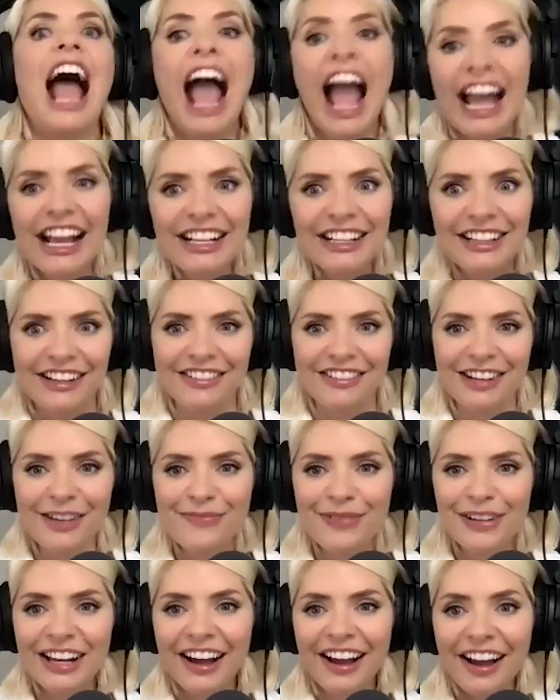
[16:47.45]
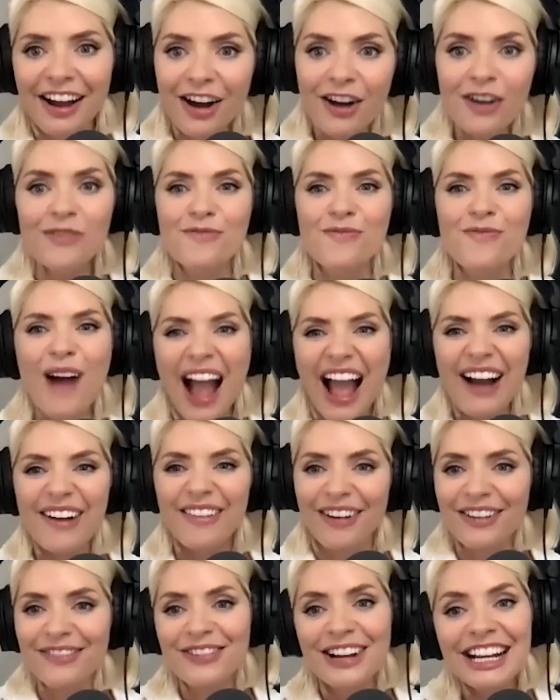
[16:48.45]
anger, and I'd be like, oh wow,
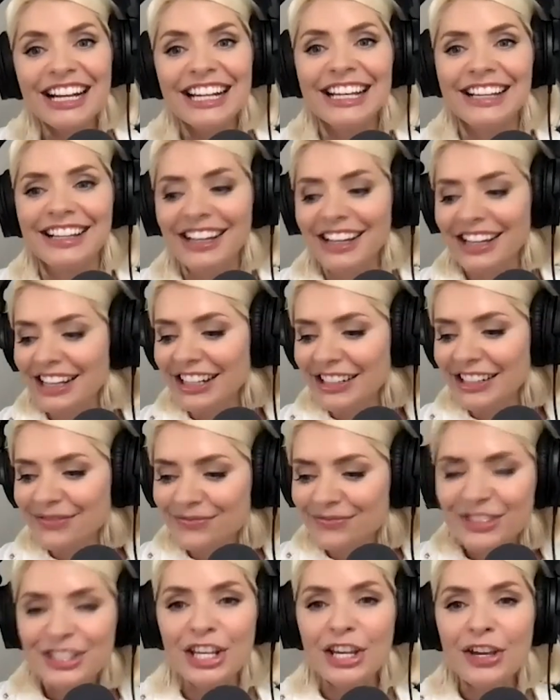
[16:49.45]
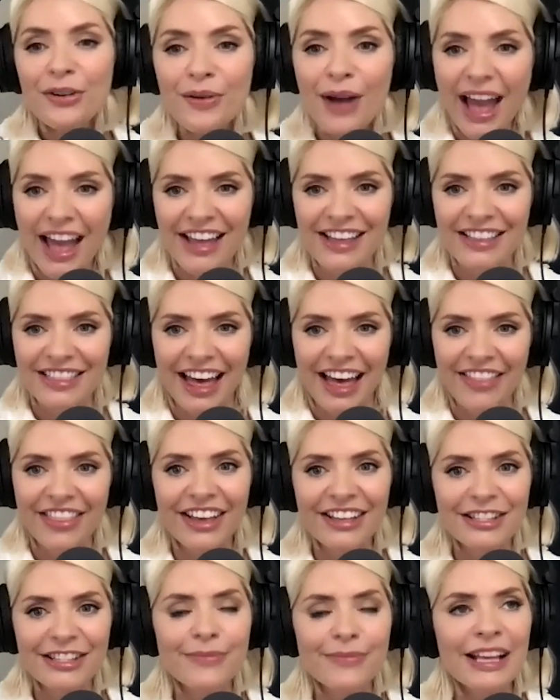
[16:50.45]
I really do hate that.
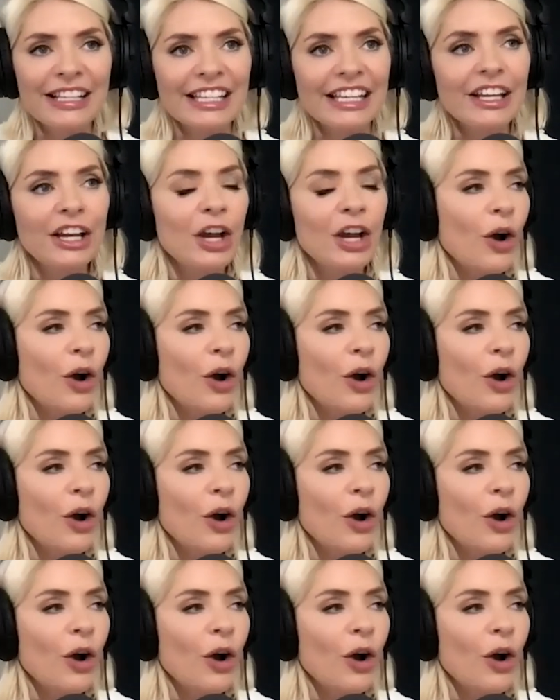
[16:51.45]
That's amazing.